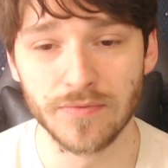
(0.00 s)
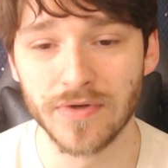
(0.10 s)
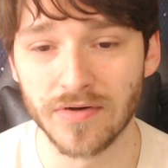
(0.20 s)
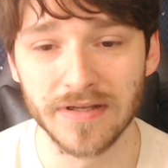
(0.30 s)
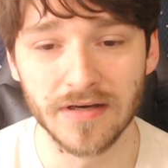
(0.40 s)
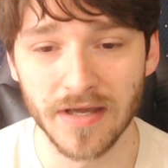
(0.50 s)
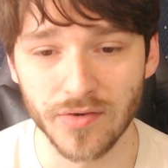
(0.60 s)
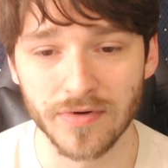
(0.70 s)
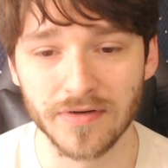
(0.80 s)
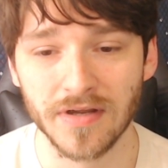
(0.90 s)
We don't need another
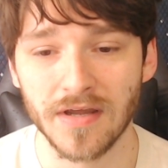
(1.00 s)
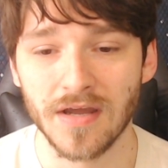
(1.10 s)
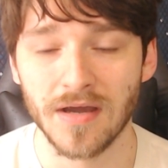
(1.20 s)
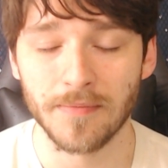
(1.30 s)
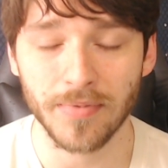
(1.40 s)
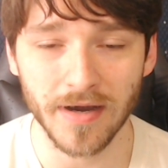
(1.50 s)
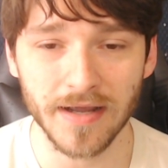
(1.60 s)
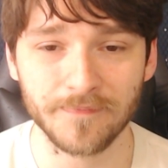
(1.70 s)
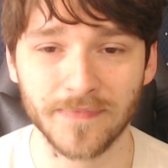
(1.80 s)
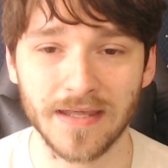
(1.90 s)
one.
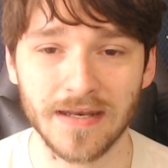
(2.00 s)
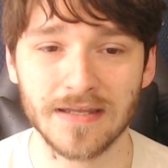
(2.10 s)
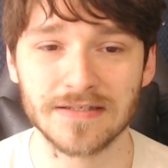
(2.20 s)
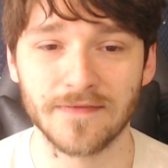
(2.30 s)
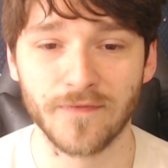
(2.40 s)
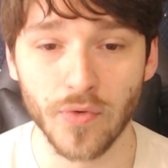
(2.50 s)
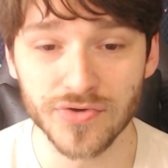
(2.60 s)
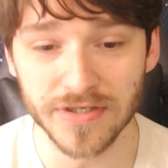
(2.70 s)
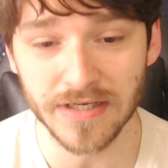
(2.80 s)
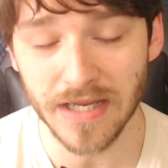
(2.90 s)
But it is
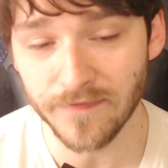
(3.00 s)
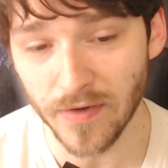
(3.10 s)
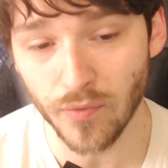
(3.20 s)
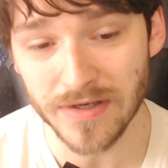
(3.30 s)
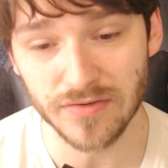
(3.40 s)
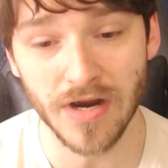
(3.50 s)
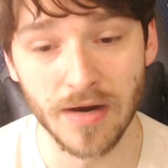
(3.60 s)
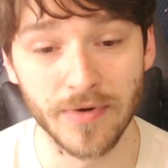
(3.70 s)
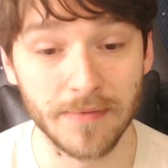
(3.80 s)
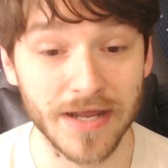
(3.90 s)
unfortunate if it was a
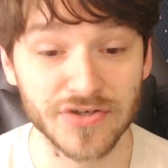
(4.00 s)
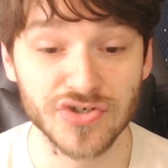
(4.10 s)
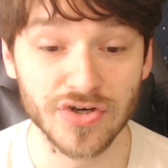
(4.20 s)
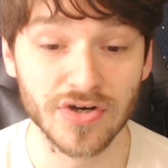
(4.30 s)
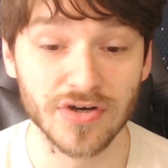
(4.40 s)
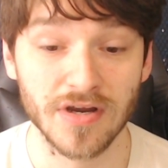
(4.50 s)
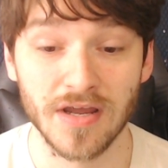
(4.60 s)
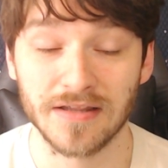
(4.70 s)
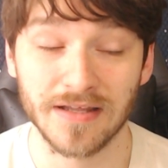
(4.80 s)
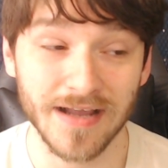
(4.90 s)
robbery. I'm not sure.
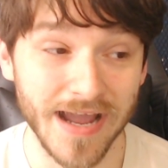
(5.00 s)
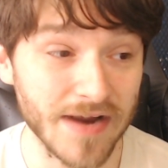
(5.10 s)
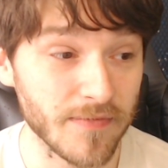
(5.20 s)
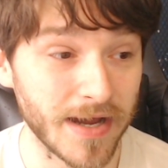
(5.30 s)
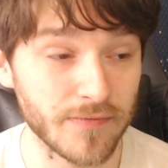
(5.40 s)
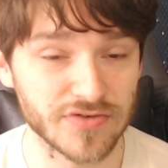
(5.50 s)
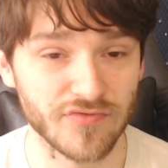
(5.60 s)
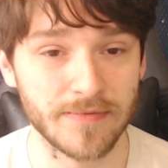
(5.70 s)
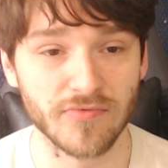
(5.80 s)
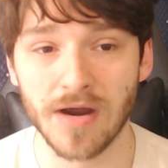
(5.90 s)
Everybody was
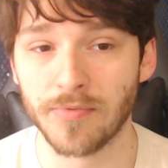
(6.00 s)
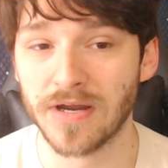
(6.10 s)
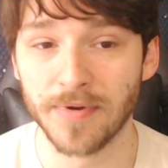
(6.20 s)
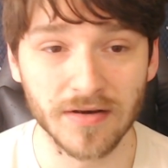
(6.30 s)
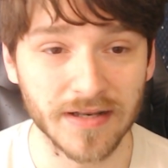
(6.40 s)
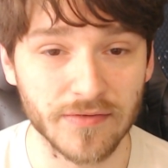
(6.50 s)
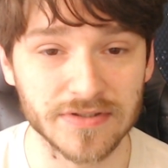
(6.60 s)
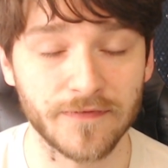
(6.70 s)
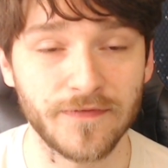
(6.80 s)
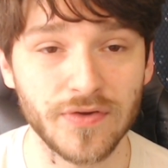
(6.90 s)
screaming robbery. Apparently, there was
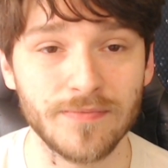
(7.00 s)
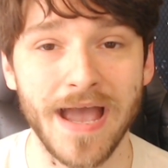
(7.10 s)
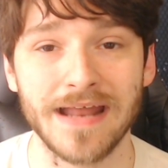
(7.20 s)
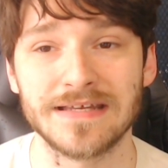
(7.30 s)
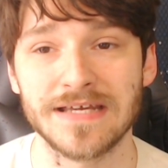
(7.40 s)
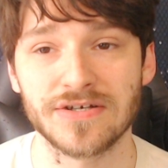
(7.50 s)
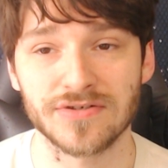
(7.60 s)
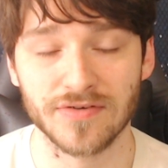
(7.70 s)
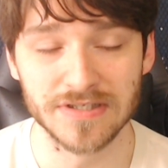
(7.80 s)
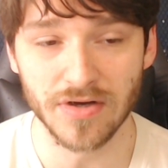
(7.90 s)
a few bad decisions
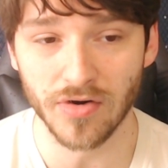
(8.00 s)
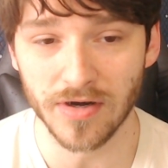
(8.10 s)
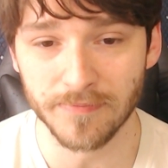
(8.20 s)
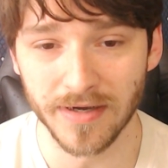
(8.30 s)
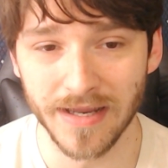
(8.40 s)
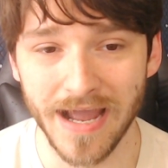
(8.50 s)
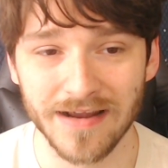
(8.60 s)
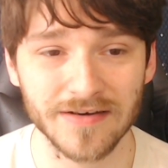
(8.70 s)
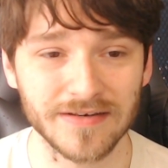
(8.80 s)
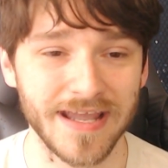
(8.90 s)
on this card, but I
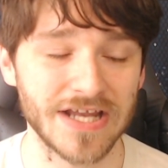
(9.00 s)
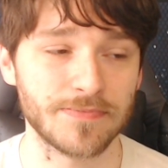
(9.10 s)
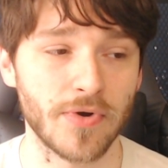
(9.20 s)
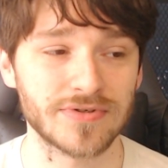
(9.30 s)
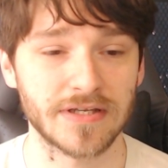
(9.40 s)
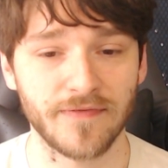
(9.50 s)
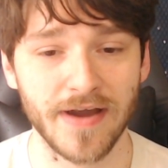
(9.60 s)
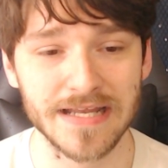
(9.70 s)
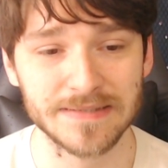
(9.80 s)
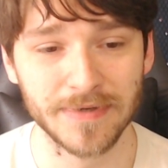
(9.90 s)
couldn't catch most of the fights.